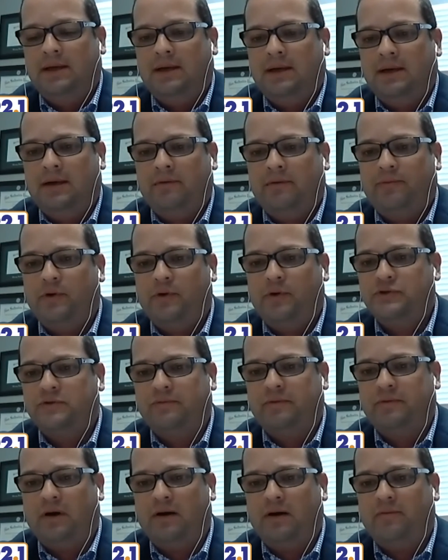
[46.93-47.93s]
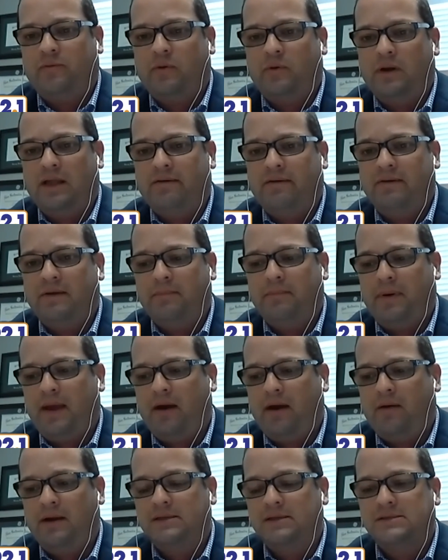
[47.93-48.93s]
uh, first of all, for loving
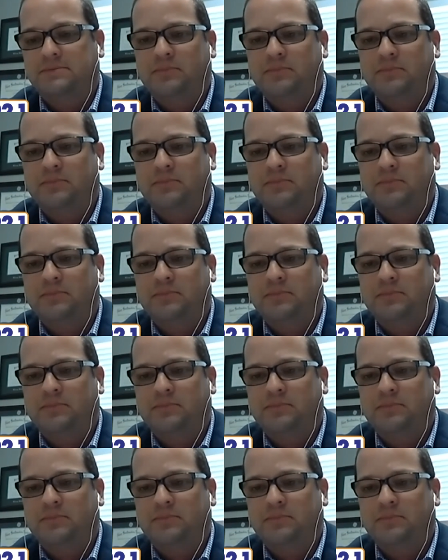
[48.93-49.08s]
parents,